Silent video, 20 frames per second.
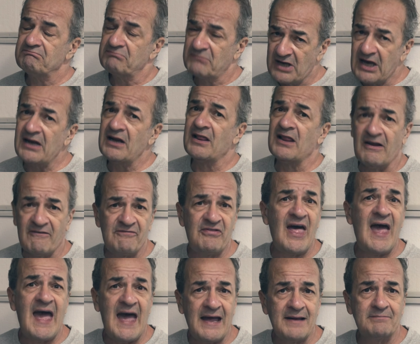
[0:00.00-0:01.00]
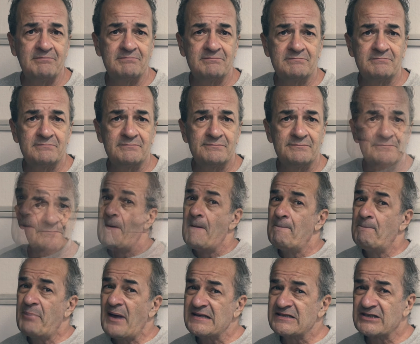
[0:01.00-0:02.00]
Gotta love that.
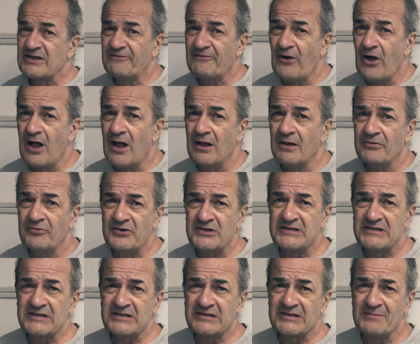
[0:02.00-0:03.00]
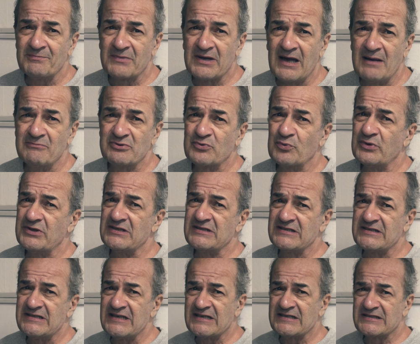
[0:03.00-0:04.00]
Best of all, this system comes with a
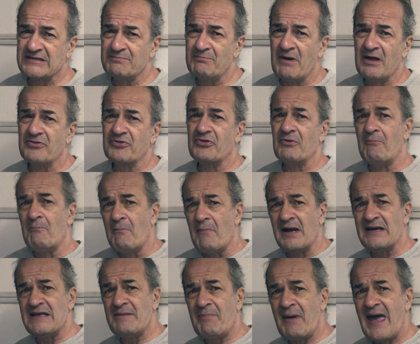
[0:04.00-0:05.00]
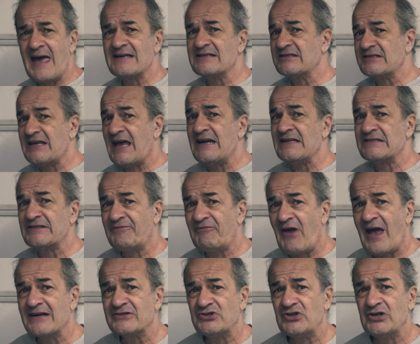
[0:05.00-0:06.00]
6-month money-back
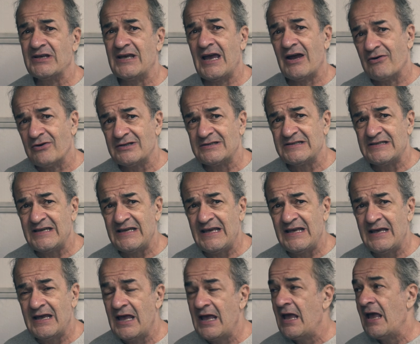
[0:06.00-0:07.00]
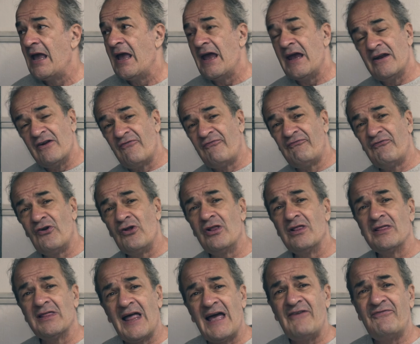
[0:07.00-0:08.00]
satisfaction guarantee and a
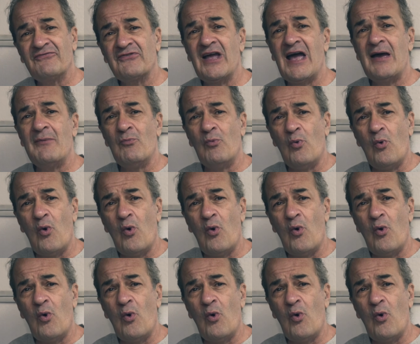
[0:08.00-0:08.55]
full lifetime